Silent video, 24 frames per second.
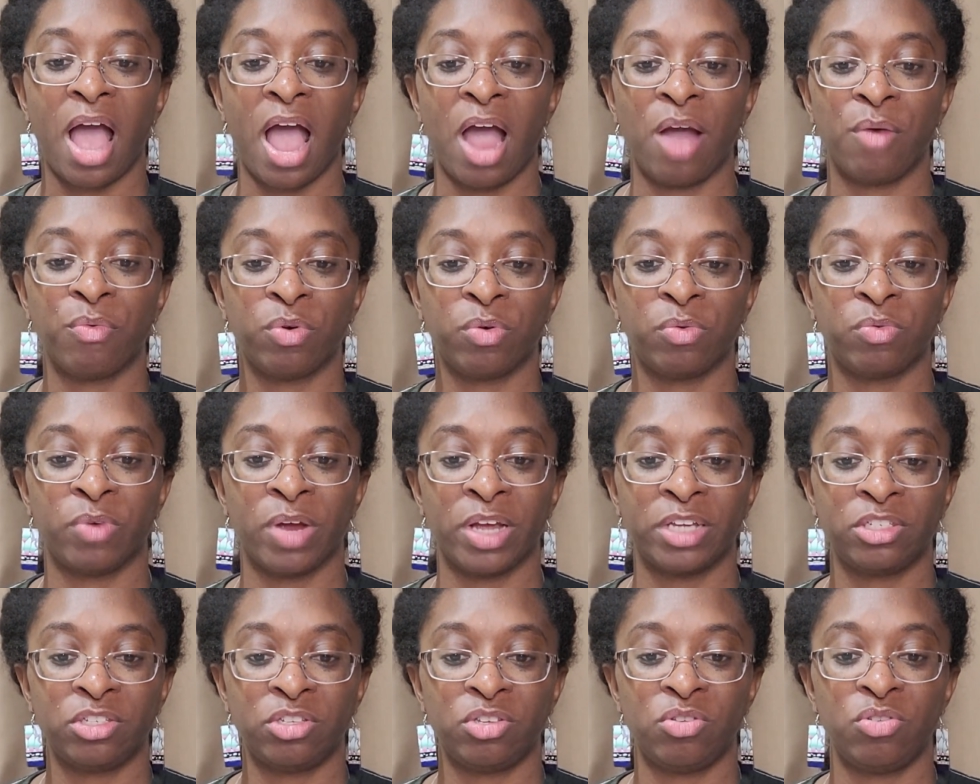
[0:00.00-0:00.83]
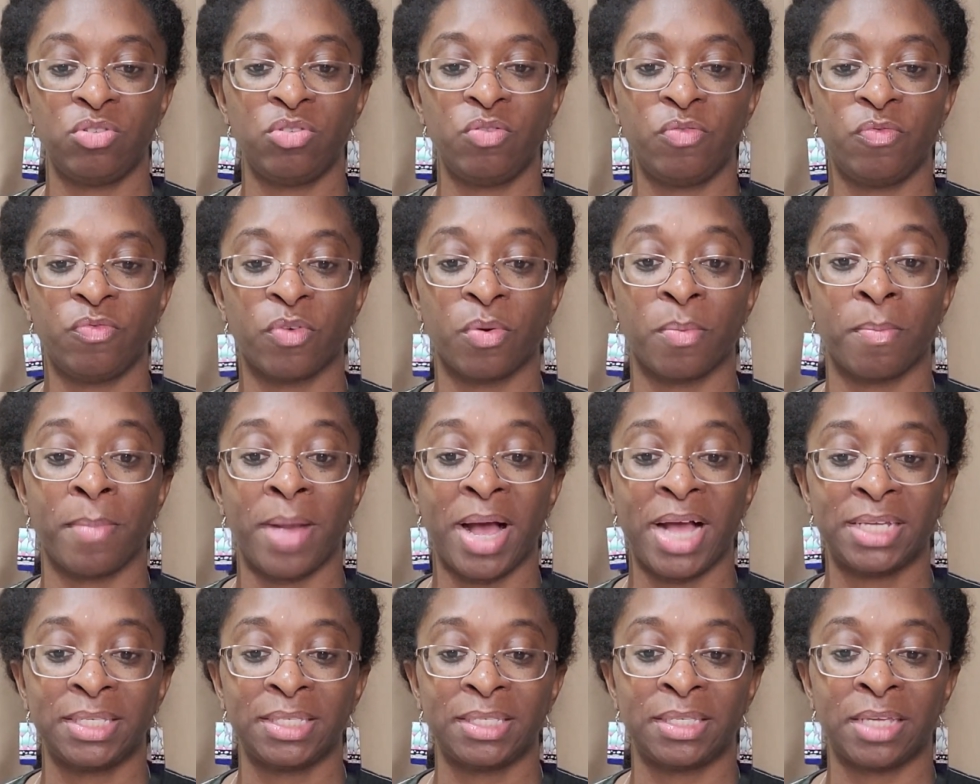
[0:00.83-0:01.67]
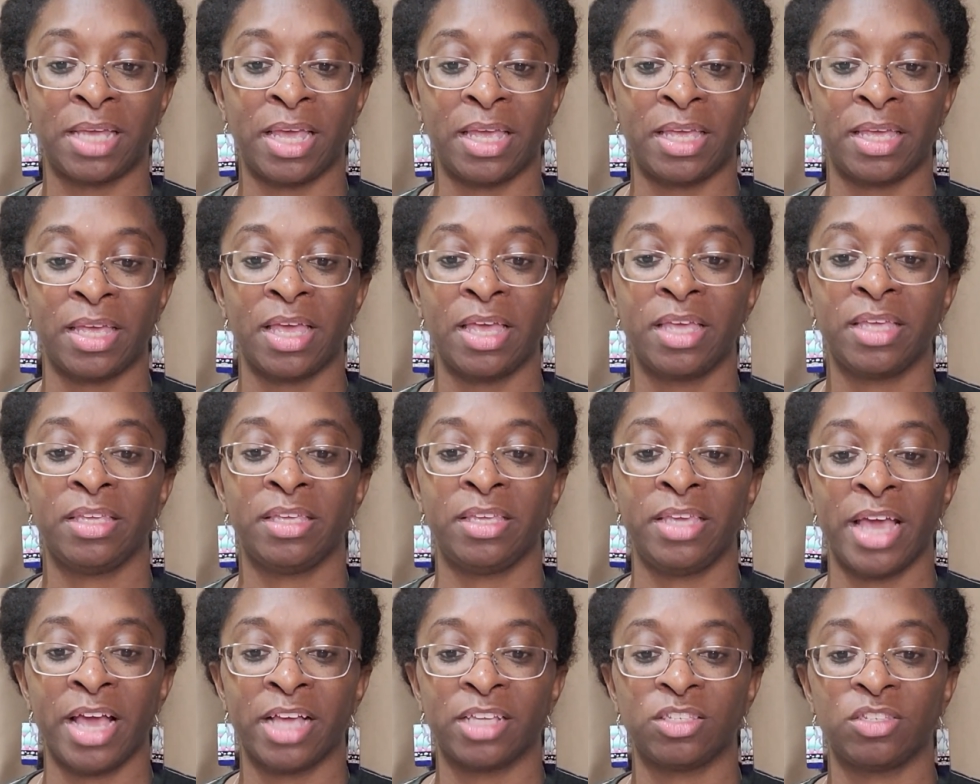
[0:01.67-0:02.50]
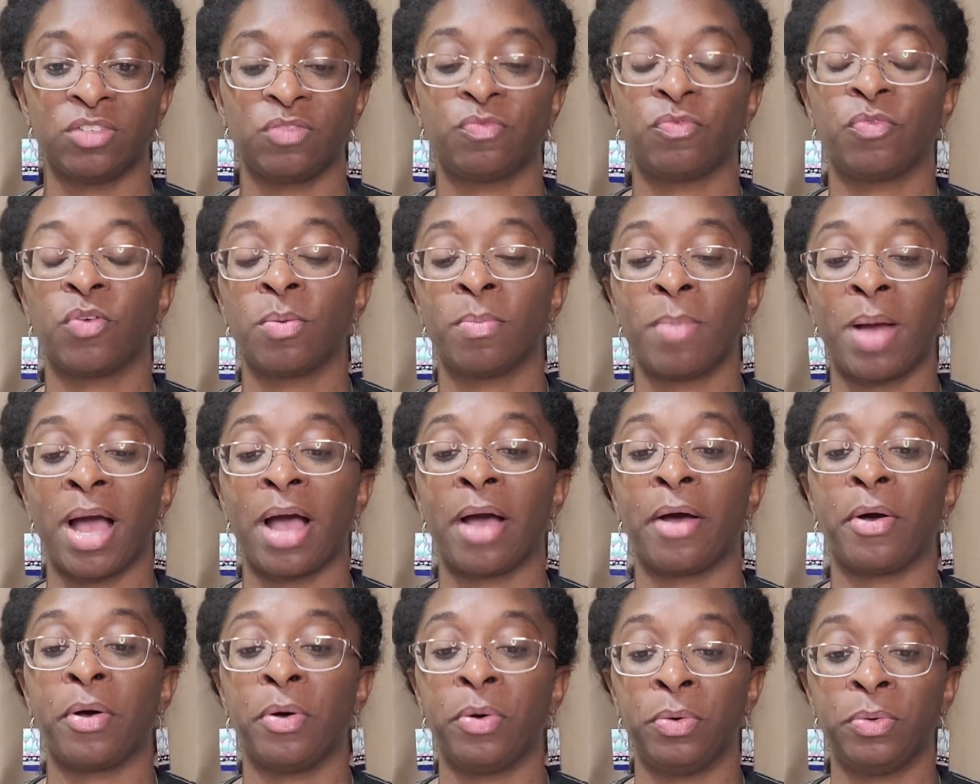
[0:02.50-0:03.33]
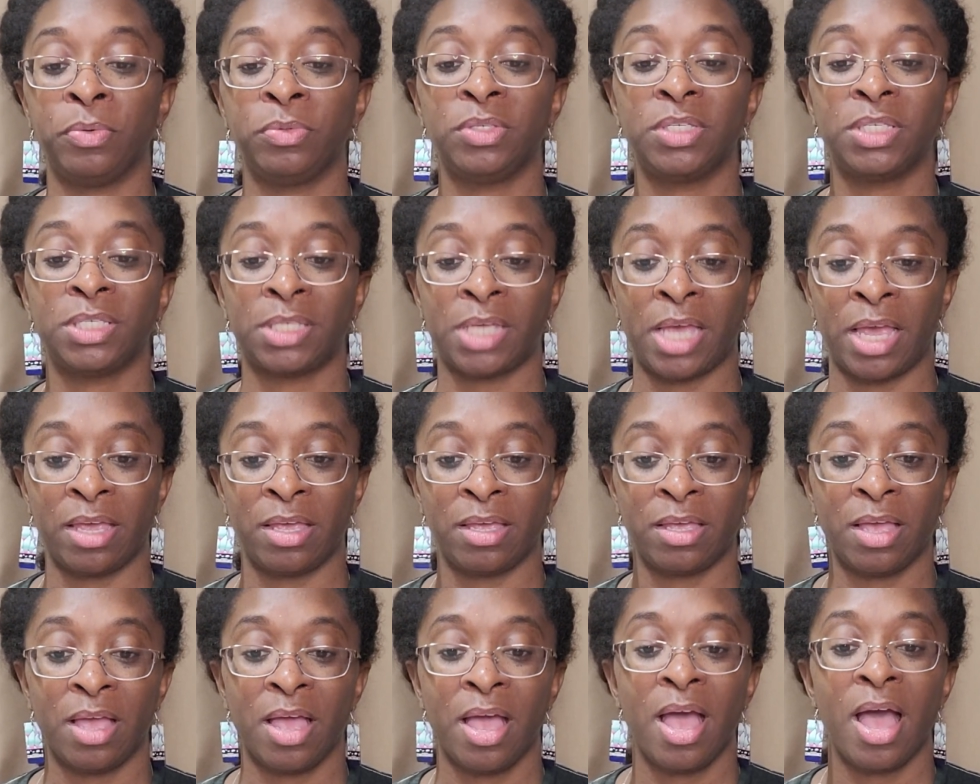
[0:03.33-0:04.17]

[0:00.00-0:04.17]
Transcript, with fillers: I will rescue you for my sake. Yes, for my own sake.